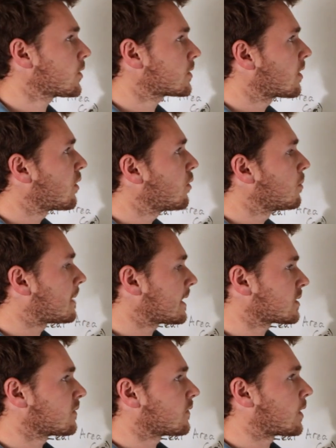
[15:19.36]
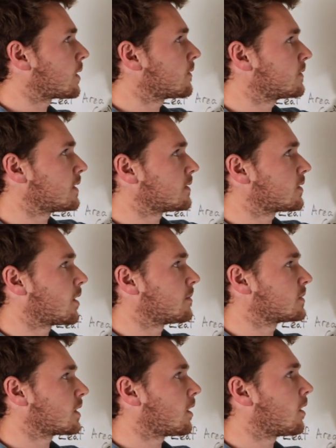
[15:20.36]
not too much involved in
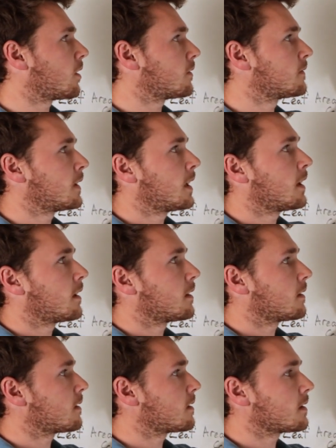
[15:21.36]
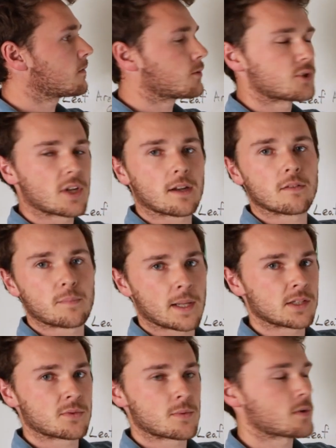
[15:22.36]
terms of the regenerative
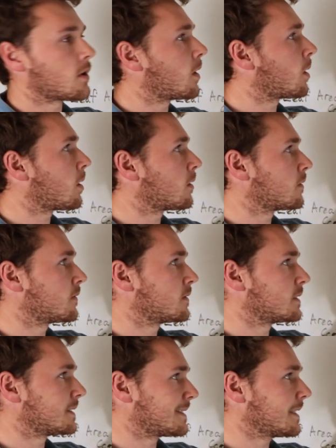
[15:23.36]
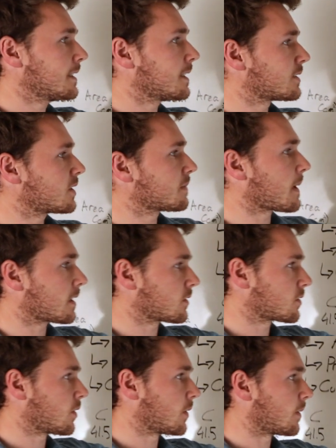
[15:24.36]
management of zinc. It's just making
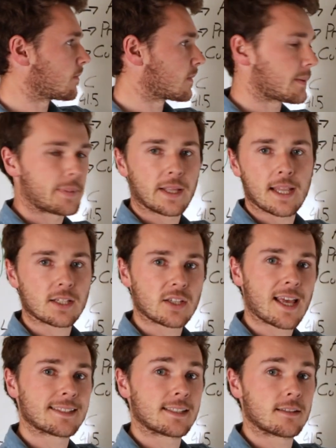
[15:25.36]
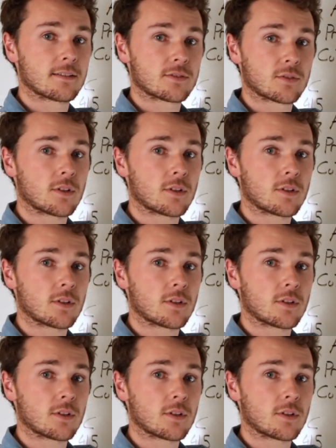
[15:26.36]
sure the plant actually has it in the